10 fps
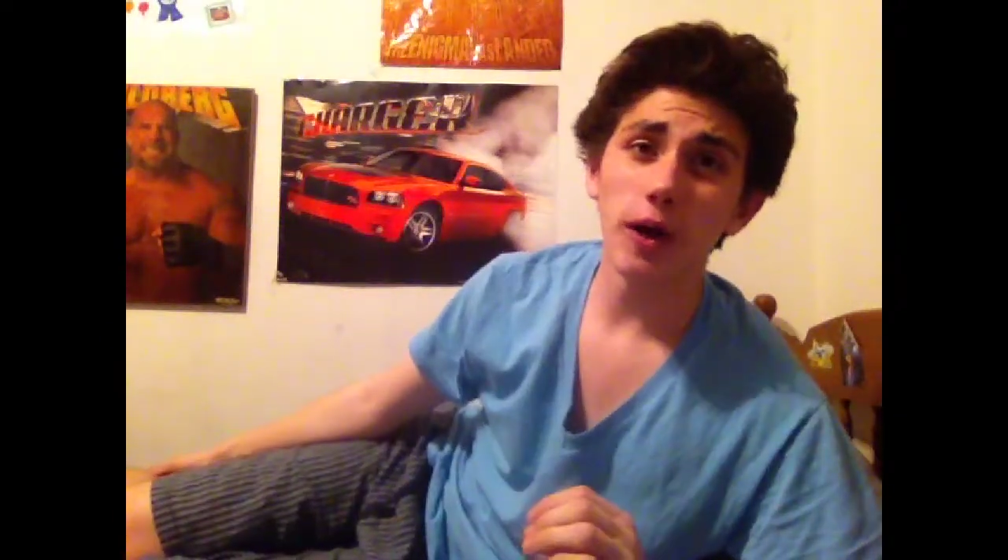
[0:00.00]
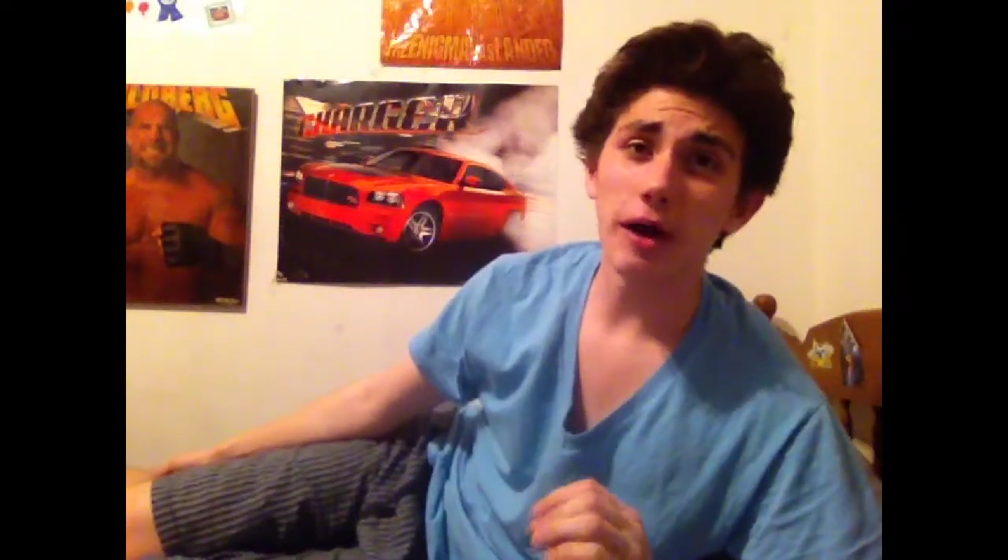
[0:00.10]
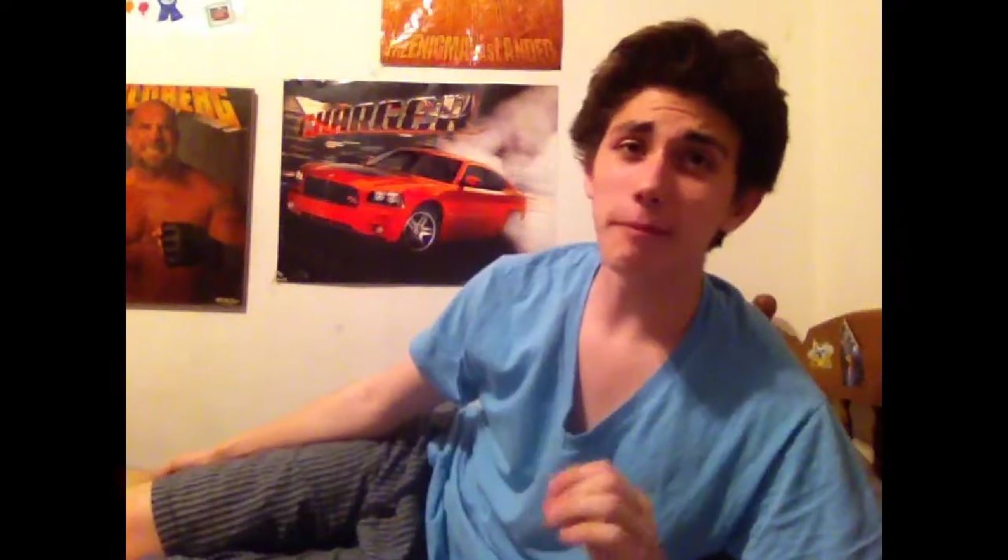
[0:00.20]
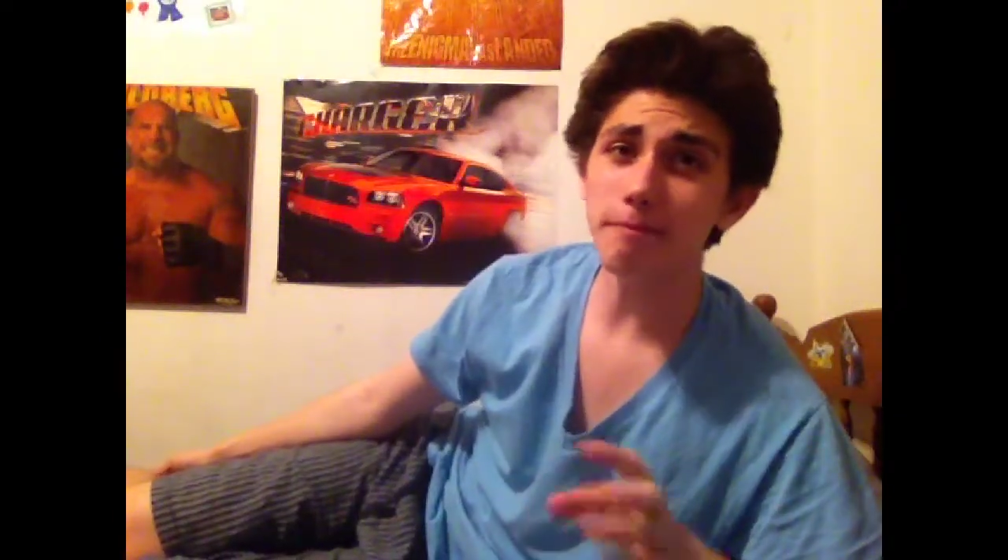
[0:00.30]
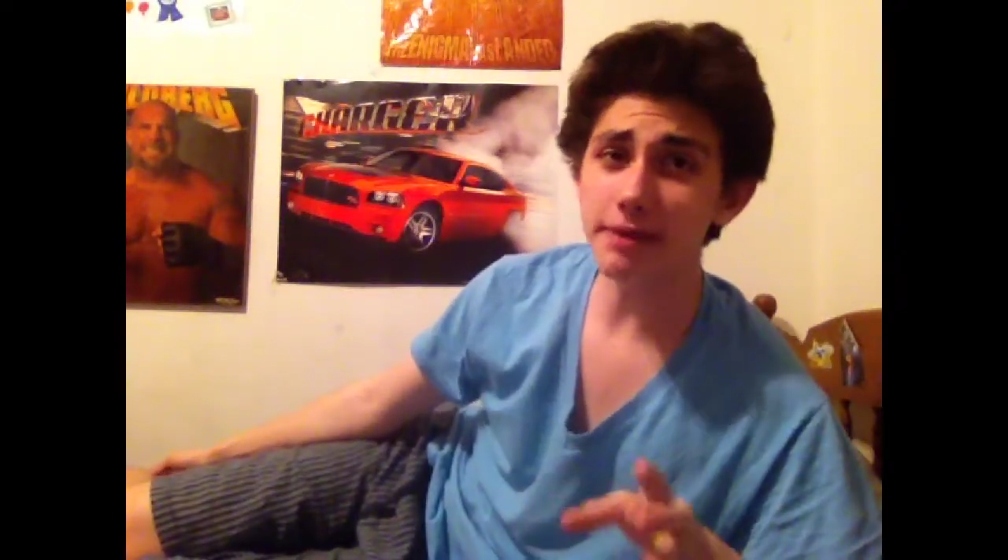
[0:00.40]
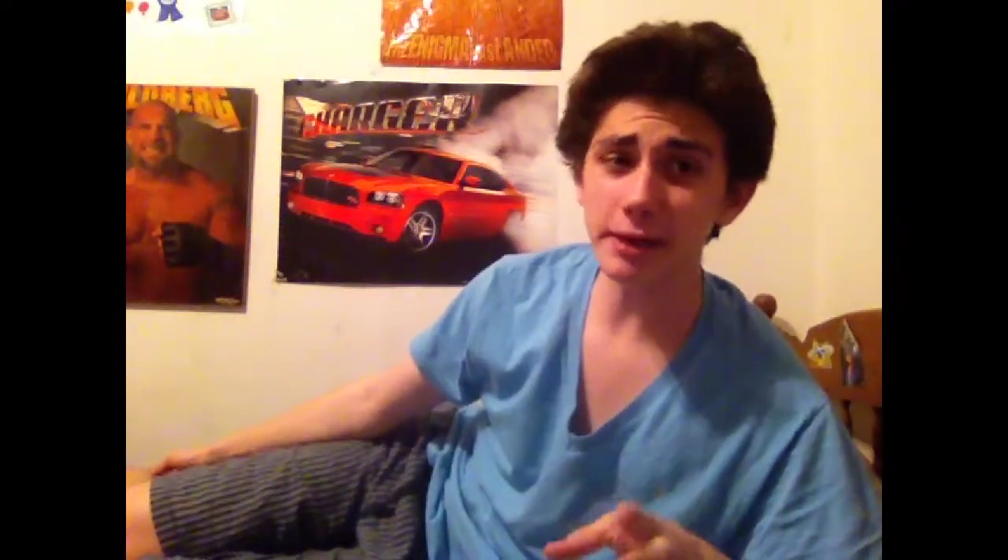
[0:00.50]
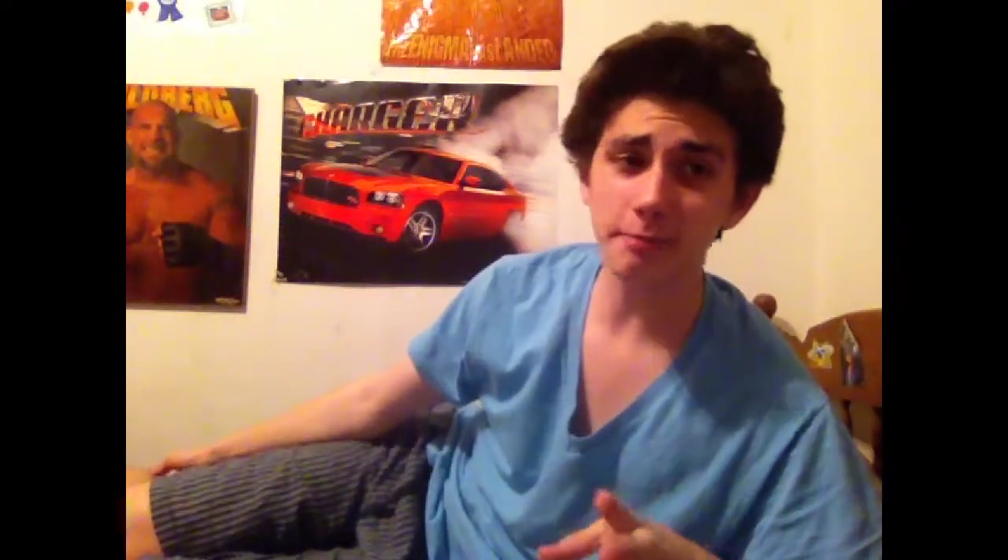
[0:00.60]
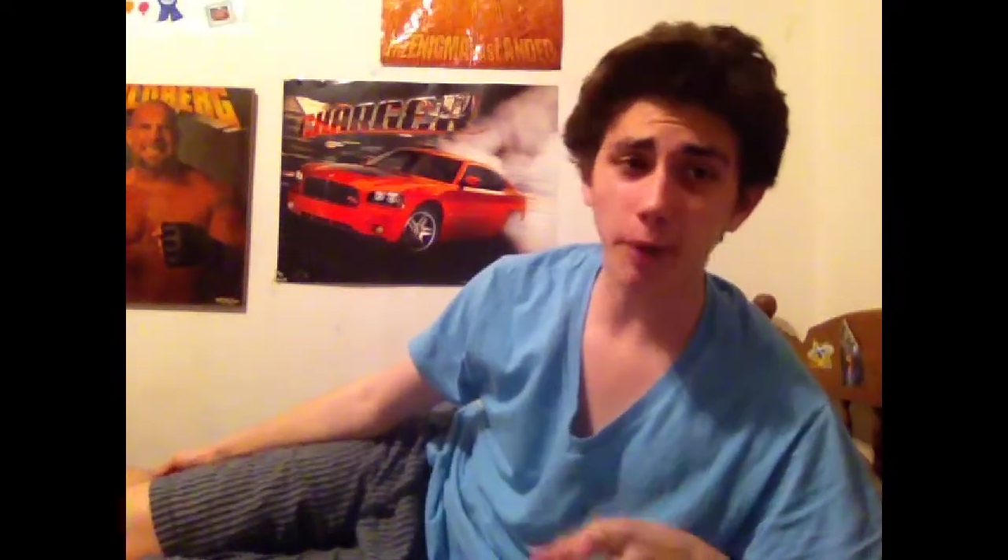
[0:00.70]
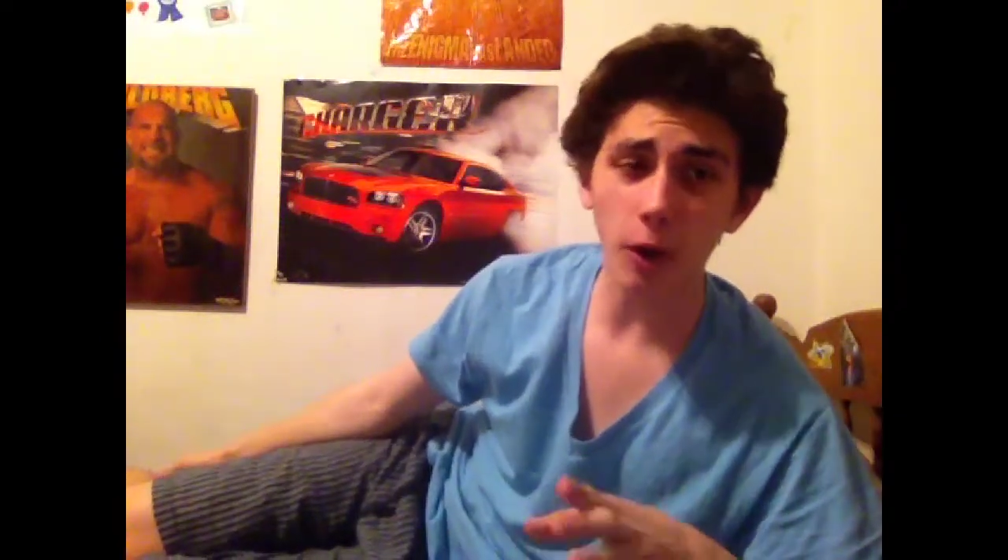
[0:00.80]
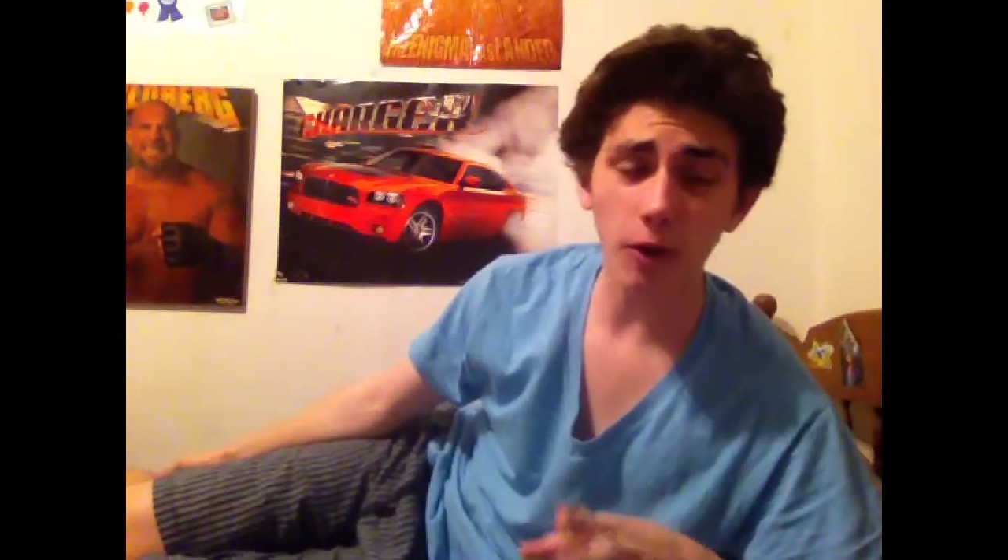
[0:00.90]
a big
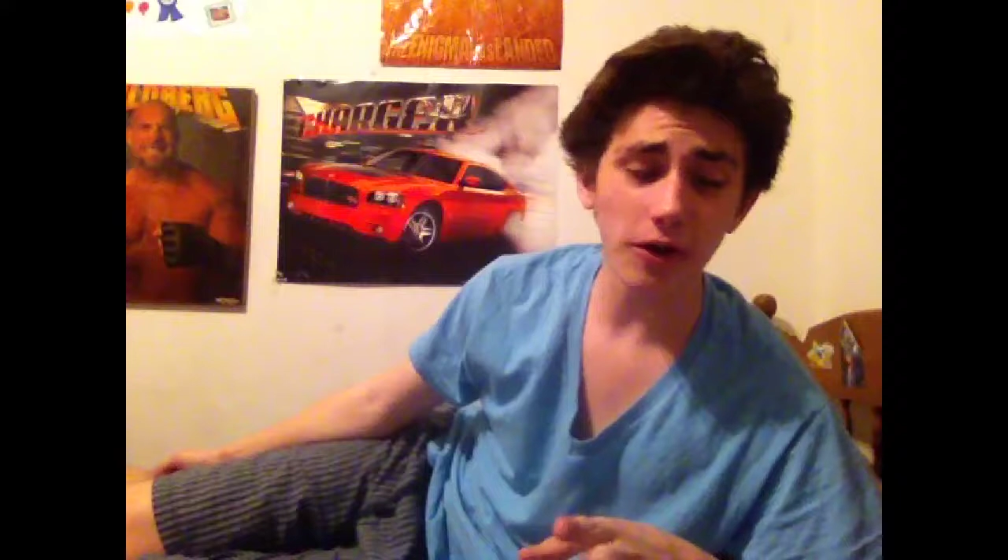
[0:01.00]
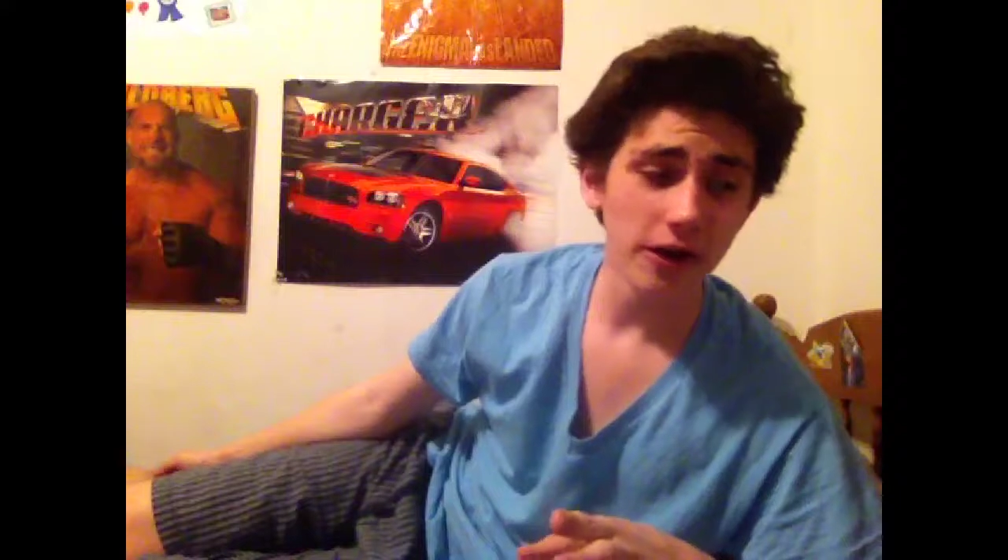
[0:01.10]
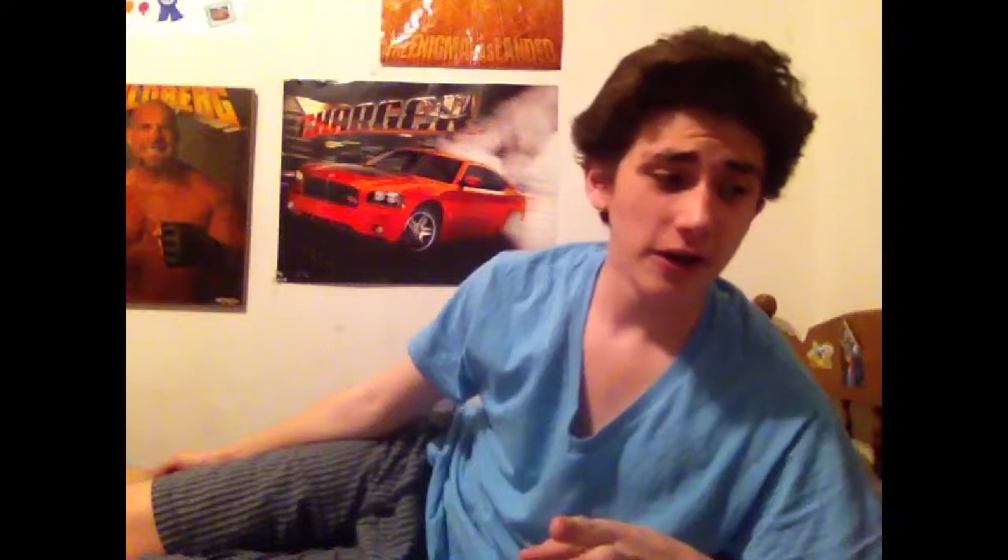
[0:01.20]
part